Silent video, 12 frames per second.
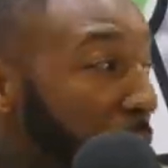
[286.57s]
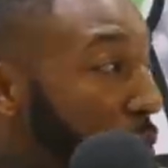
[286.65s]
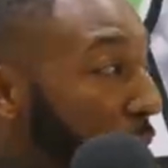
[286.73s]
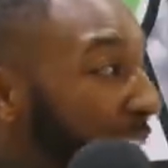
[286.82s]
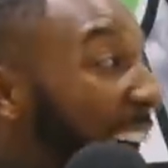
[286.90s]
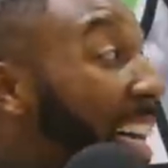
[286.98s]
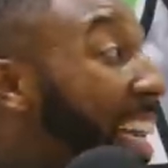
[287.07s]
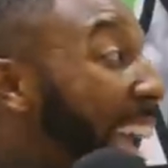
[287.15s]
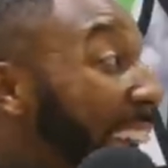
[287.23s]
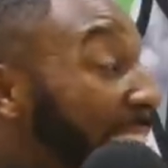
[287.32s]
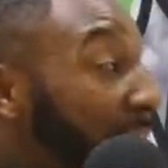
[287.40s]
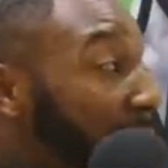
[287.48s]
a trade, I could have
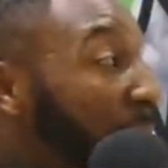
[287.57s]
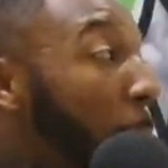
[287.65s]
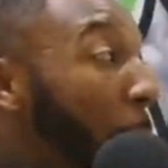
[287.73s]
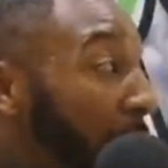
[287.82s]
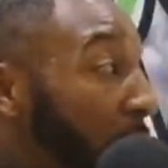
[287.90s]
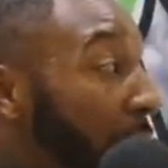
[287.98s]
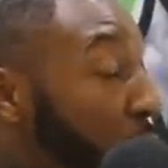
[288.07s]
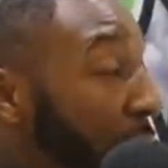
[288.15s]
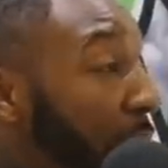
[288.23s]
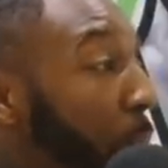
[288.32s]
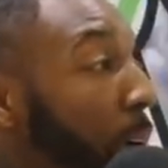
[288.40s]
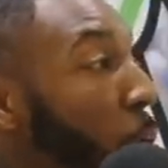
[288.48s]
gained money on that
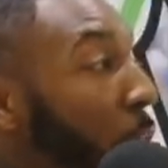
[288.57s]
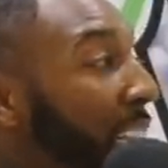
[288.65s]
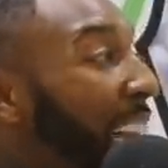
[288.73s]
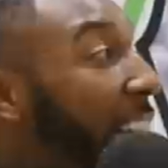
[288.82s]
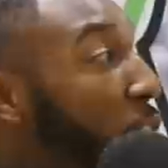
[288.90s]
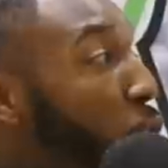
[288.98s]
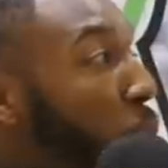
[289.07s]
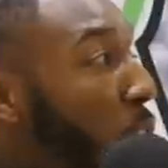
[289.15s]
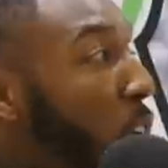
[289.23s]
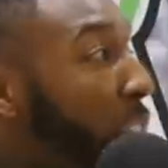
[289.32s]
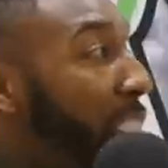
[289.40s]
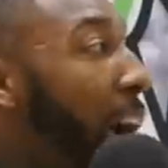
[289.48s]
trade, but what did I do
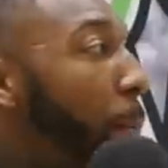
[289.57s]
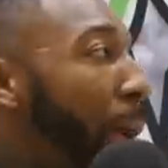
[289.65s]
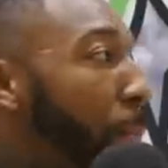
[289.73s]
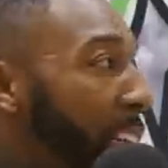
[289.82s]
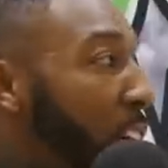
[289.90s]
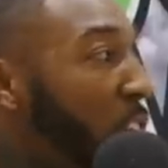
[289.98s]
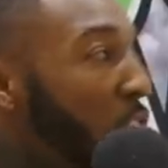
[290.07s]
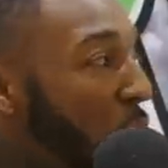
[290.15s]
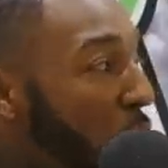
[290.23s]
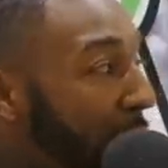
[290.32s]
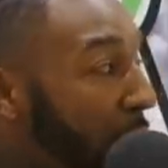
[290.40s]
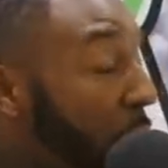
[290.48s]
wrong to not make money on,
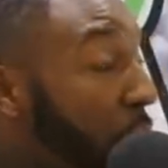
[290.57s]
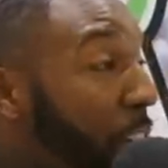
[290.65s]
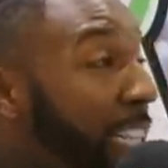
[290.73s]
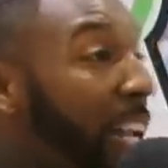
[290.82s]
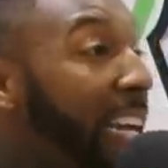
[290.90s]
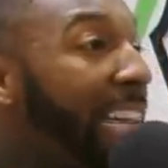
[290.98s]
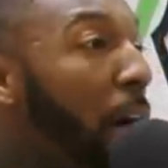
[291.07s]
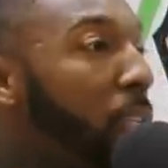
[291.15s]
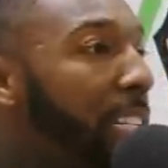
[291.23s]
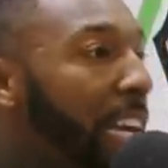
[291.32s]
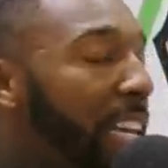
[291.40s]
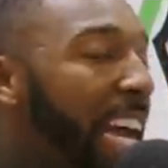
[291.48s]
on a certain trade? So like that was
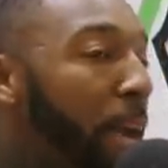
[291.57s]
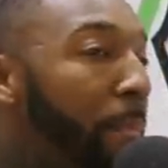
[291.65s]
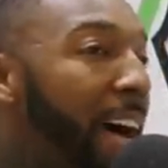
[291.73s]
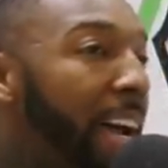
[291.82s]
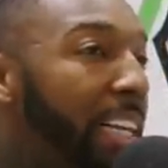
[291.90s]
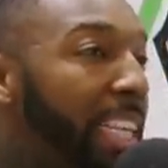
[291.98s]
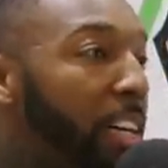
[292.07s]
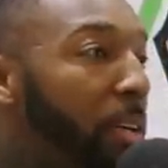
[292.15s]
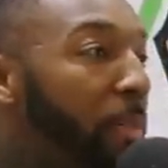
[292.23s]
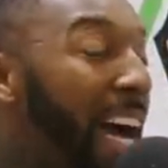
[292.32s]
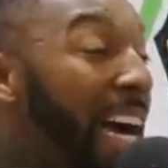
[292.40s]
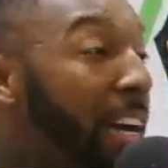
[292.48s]
like like my theory
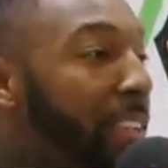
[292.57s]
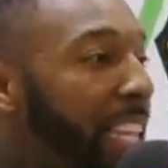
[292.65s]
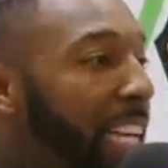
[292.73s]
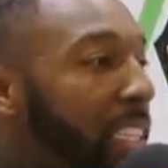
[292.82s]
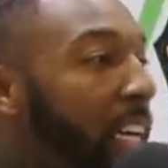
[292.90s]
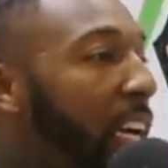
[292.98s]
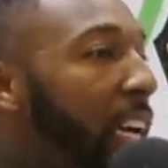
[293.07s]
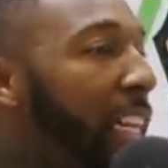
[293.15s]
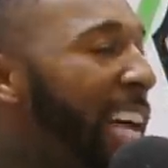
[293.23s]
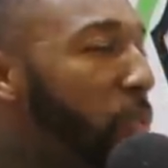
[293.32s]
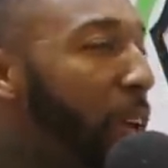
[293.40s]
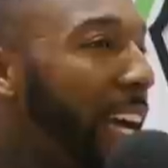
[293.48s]
behind everything.
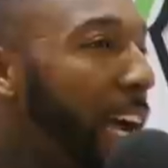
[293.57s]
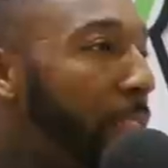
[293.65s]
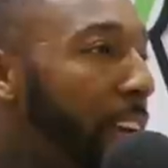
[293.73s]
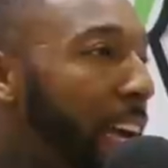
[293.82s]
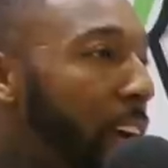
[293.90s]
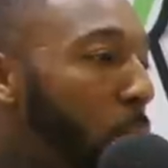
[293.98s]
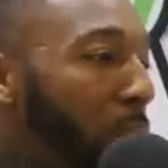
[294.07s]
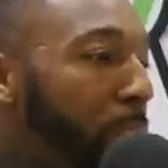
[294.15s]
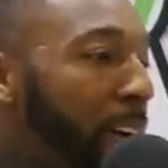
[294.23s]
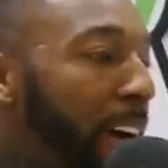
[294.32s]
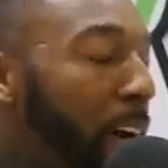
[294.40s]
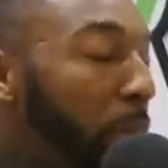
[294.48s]
That's why like I felt like with
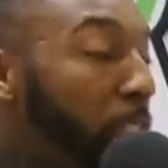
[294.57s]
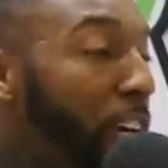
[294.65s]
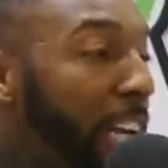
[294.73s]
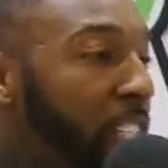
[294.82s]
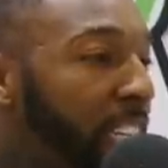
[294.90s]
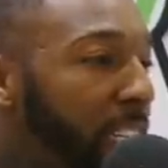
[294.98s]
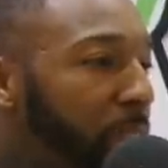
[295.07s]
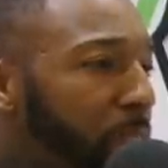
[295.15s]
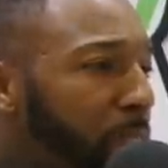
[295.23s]
my um strategy